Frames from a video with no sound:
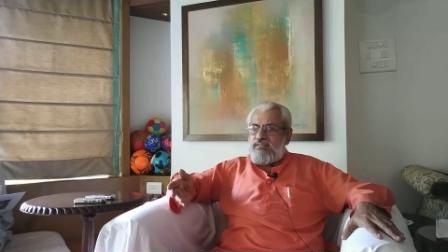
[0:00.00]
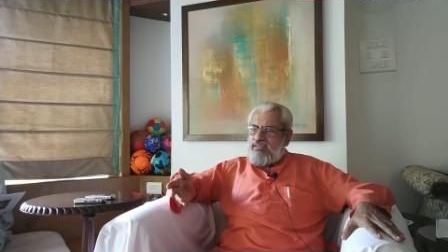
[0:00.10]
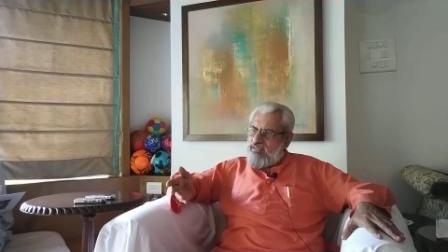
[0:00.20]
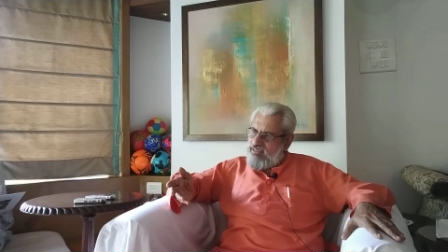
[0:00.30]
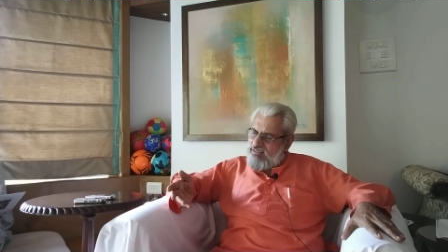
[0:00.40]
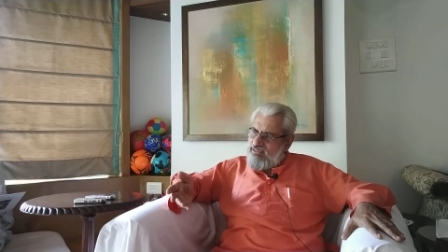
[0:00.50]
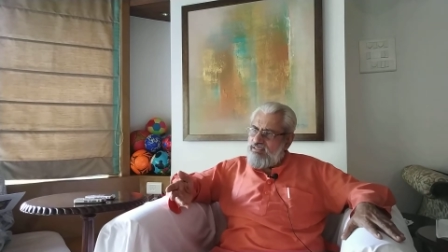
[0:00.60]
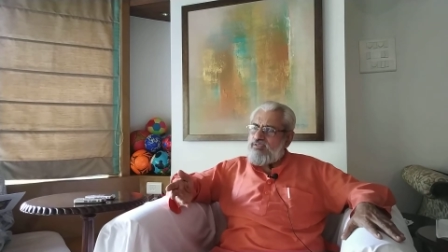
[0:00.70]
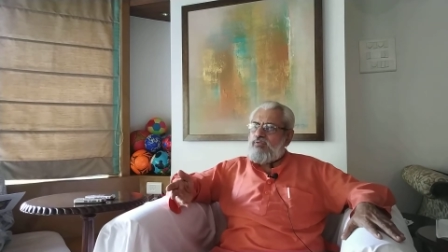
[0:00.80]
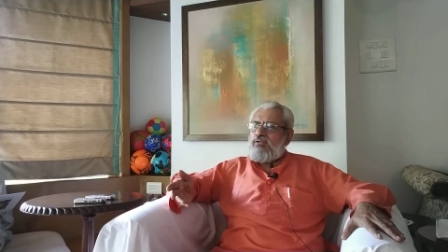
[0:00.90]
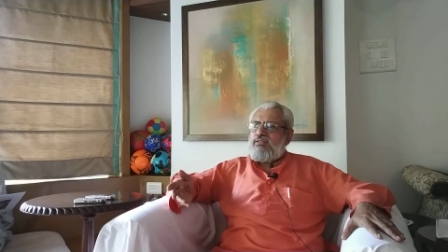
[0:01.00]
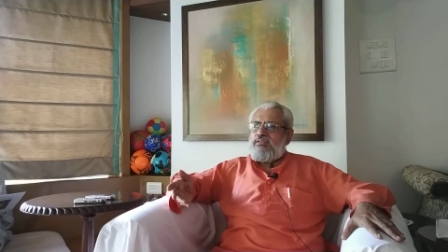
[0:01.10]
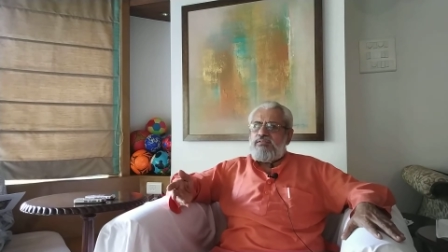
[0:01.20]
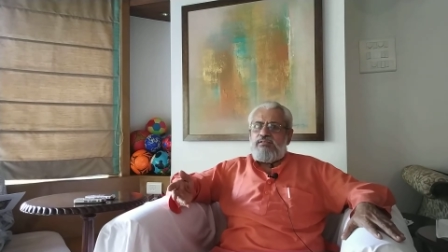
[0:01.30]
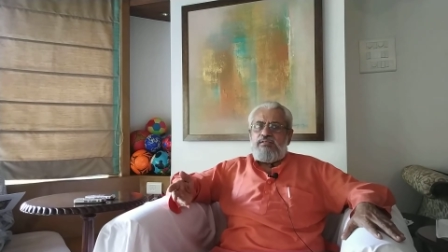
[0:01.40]
Correct, it's a small thing.
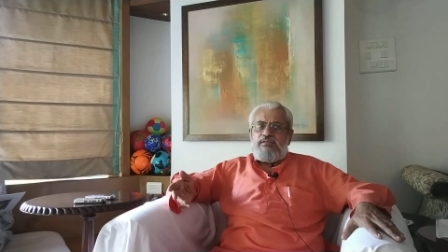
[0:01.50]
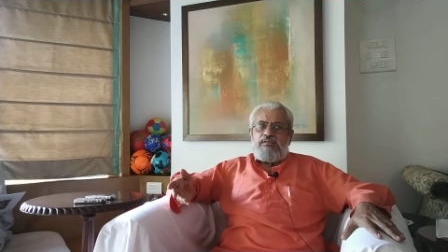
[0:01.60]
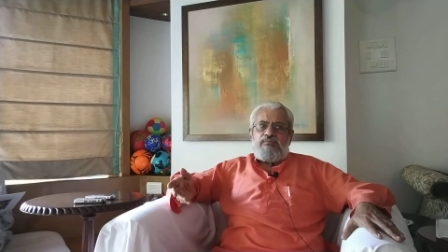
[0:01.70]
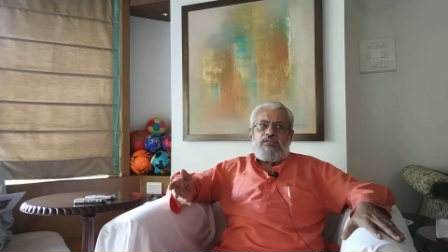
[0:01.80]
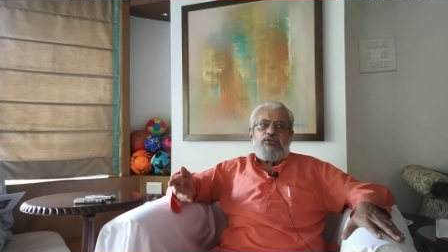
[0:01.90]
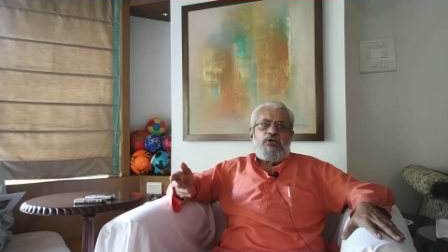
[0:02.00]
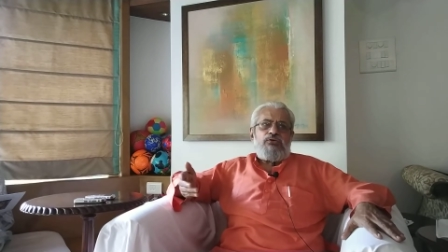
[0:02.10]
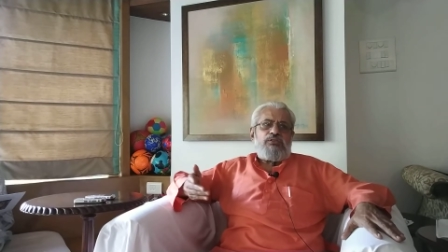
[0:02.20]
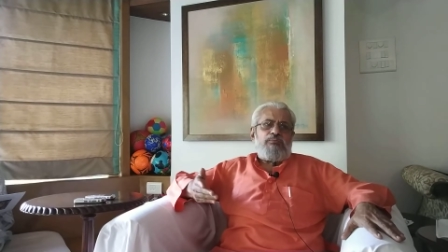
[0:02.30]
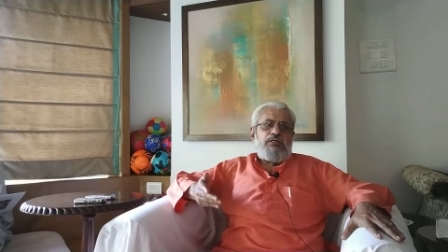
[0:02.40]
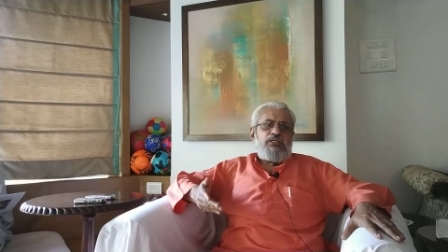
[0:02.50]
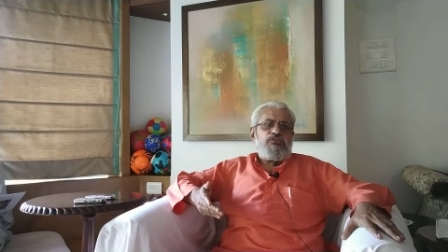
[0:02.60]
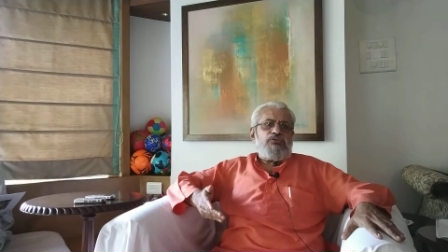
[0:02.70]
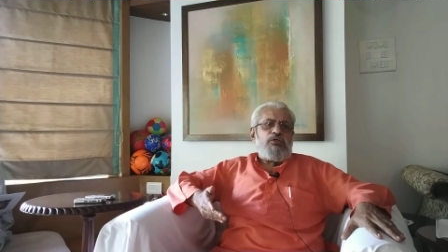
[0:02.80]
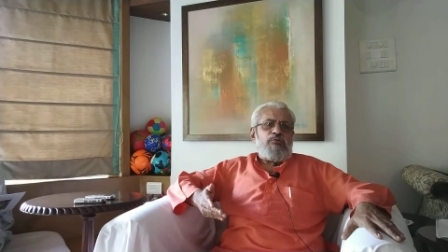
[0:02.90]
Whether you have some curds
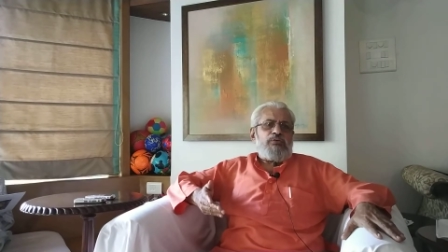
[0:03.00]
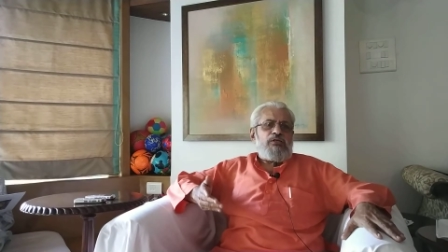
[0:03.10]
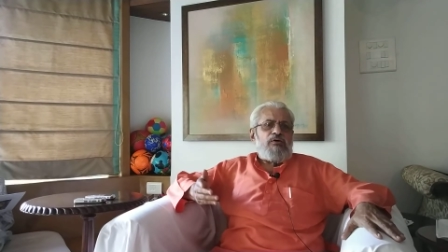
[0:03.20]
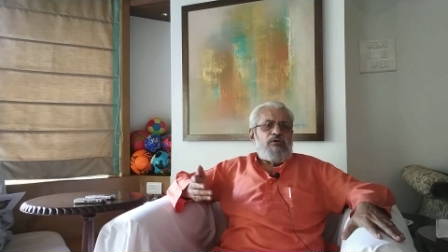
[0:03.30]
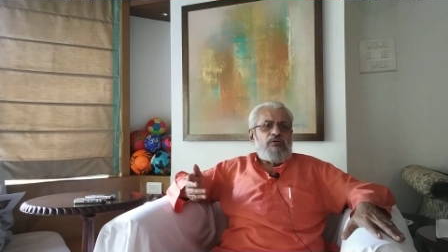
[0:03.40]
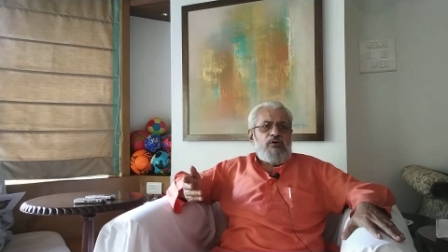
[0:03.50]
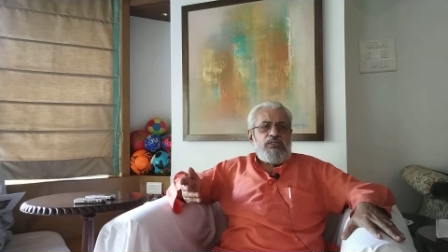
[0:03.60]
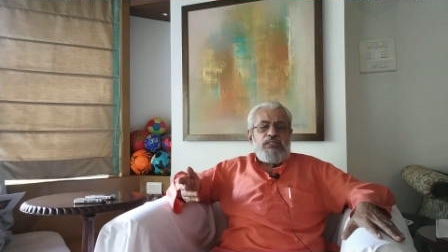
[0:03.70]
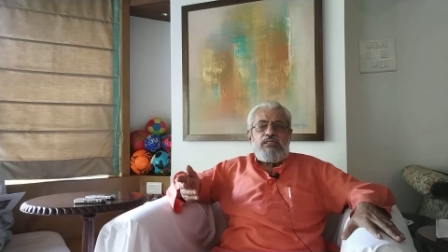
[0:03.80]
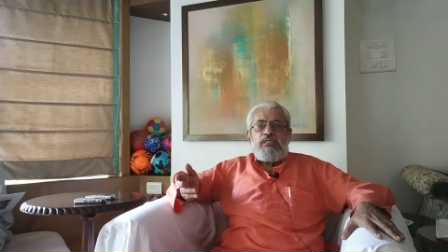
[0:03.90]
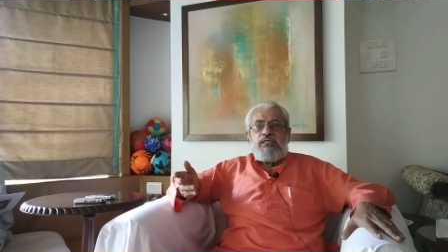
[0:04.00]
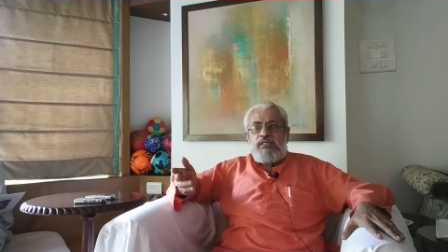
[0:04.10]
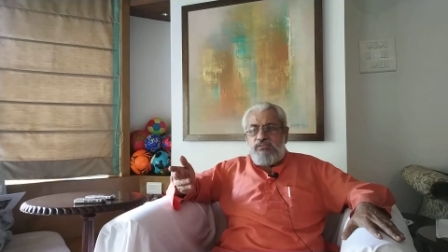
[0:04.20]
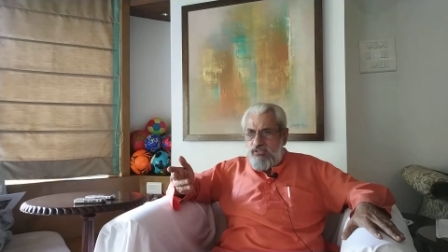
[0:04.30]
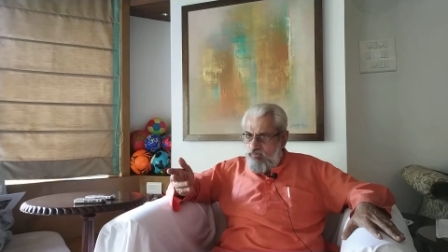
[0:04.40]
with your meal or not, it
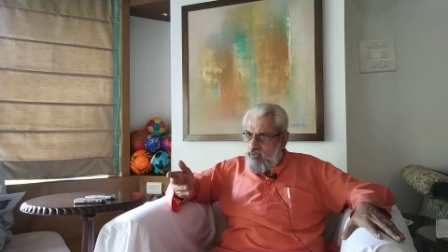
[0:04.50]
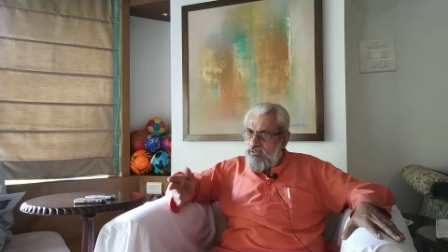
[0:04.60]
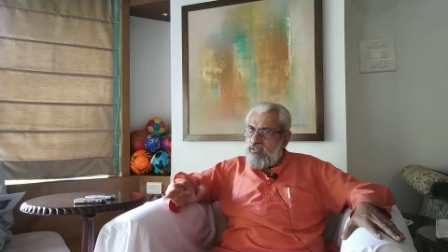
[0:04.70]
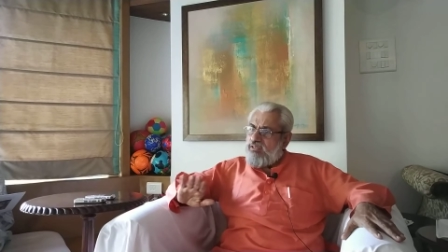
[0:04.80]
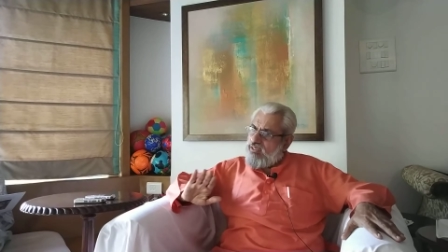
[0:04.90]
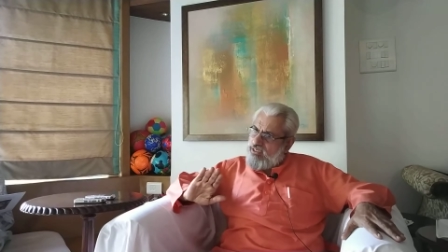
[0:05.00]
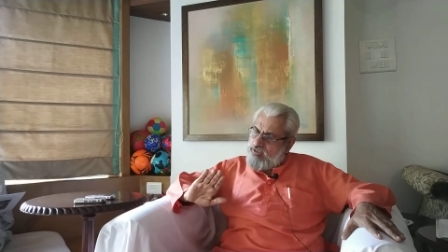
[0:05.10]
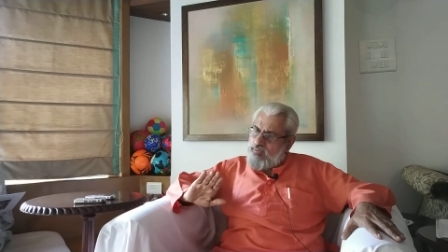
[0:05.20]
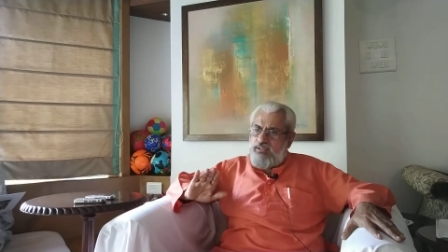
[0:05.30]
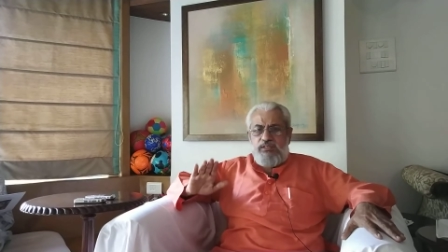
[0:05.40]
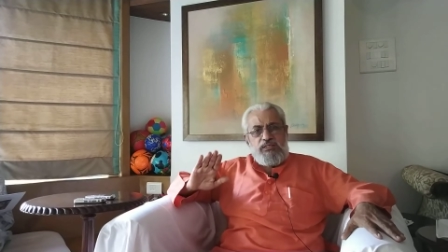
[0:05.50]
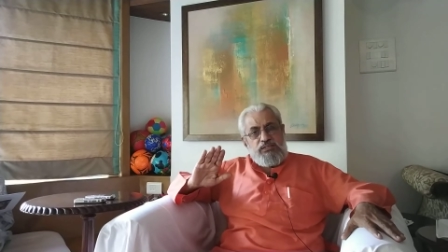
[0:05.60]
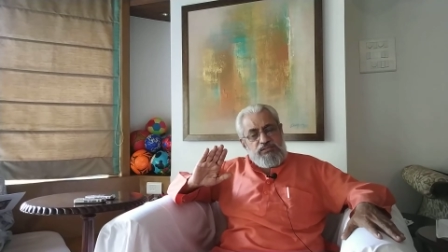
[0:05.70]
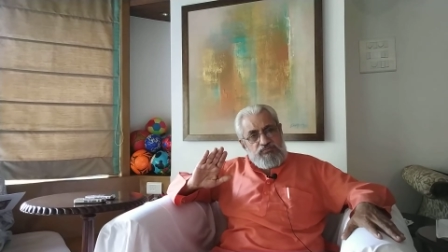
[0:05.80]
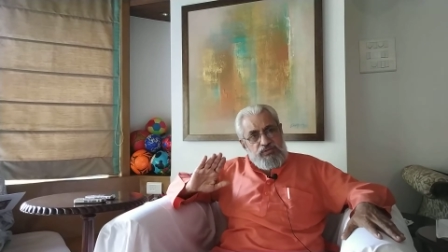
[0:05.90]
is a small thing. Really speaking, it
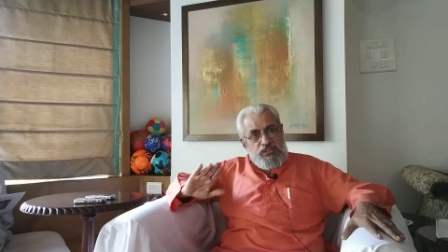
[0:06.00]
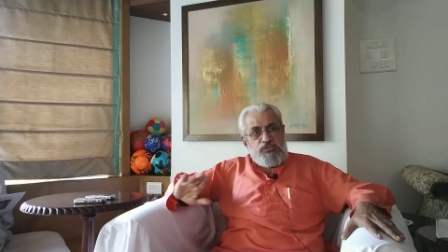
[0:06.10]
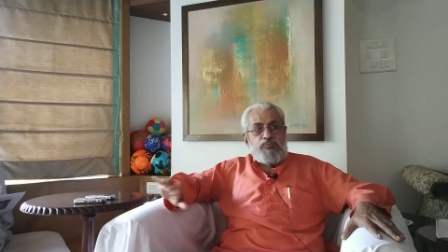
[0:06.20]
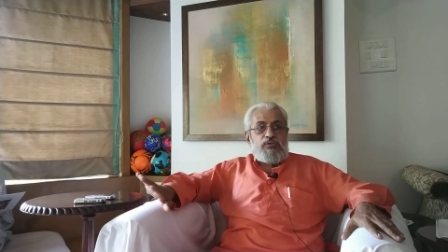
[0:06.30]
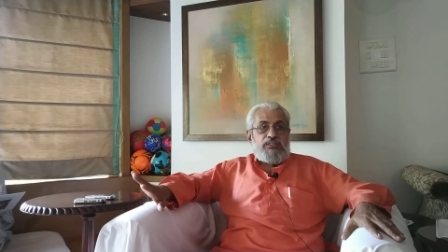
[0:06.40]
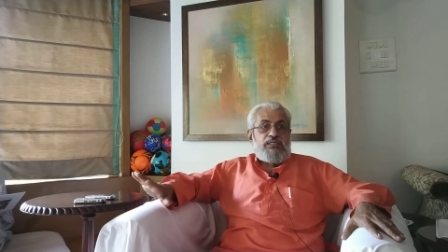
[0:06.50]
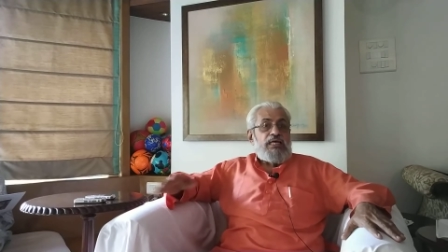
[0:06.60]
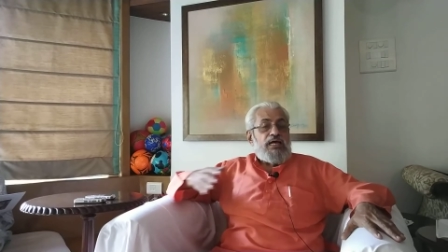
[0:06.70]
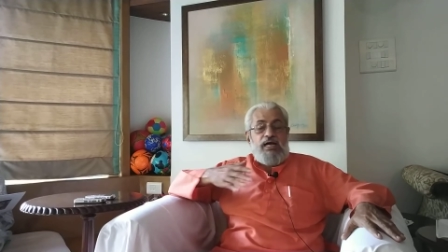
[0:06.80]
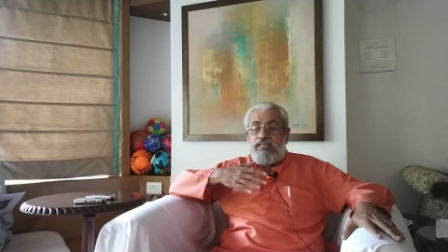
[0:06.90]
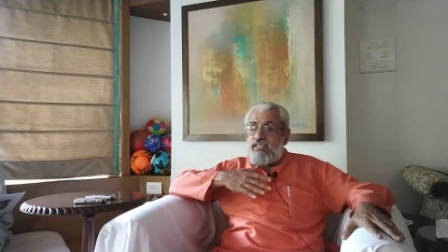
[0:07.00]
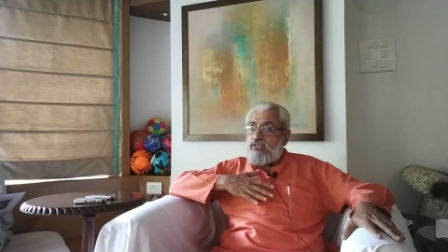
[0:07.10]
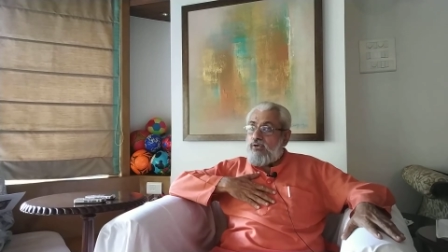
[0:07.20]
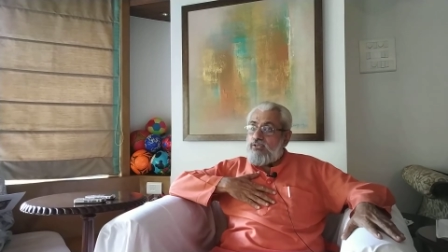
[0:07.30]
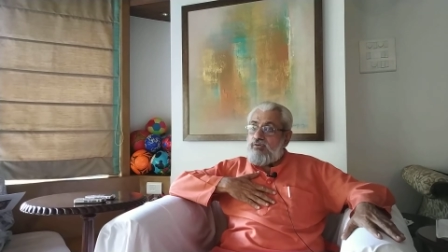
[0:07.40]
is a very small thing. I need
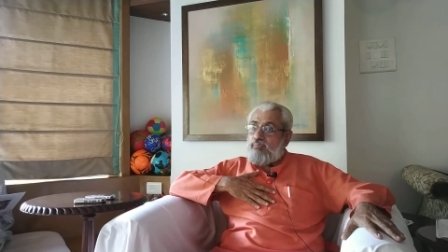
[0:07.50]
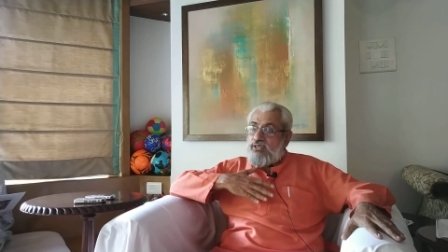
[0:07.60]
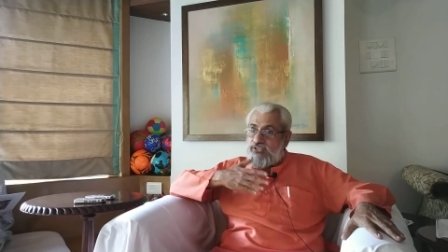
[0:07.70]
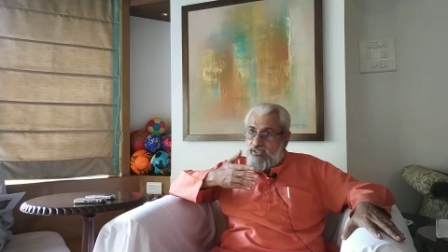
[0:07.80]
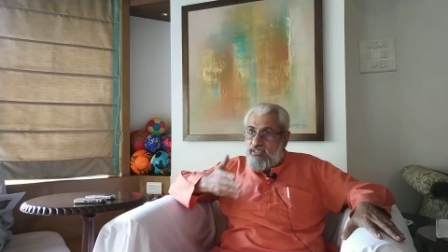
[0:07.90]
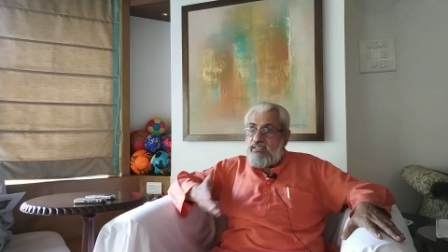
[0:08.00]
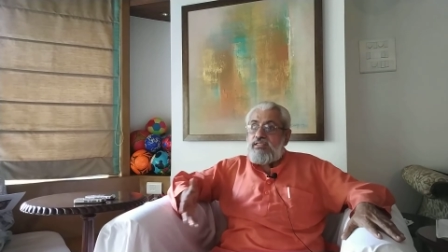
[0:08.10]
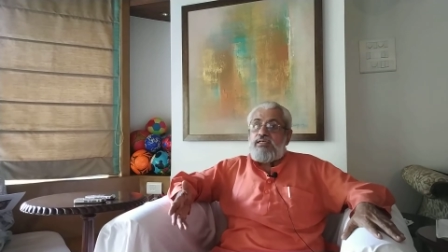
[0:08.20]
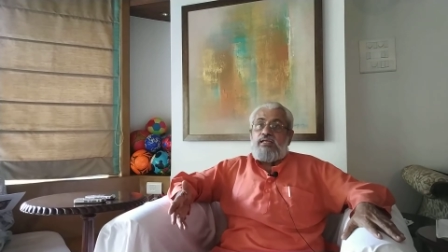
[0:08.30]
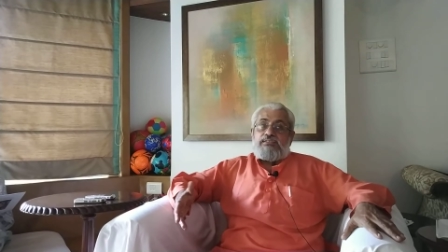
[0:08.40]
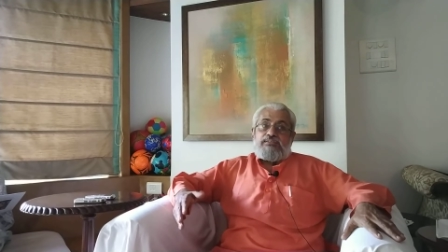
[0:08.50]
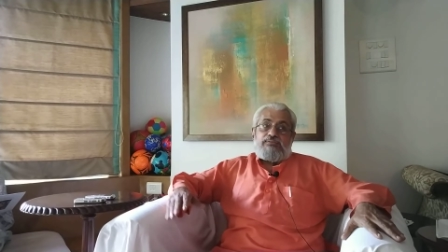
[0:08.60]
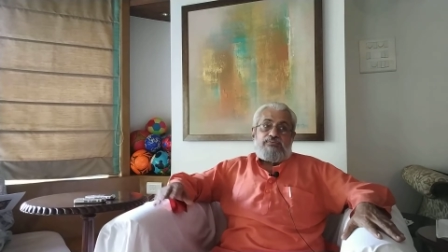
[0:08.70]
not even mention it in the class.